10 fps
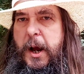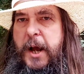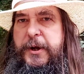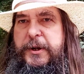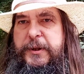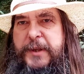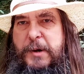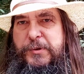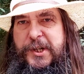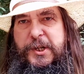And at
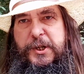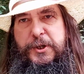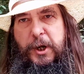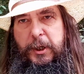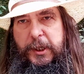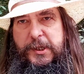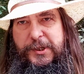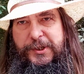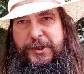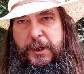
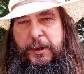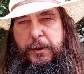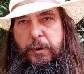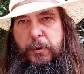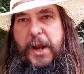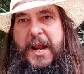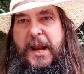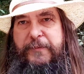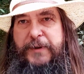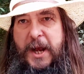$1,000 or
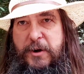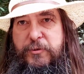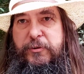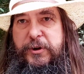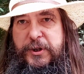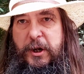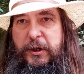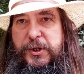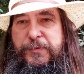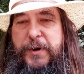
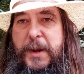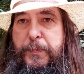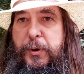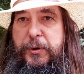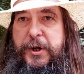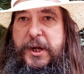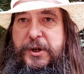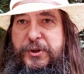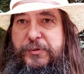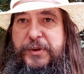$1,100 when I bought it
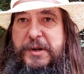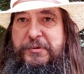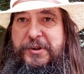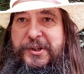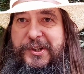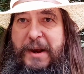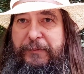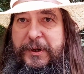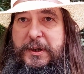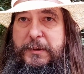in
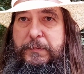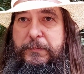2007,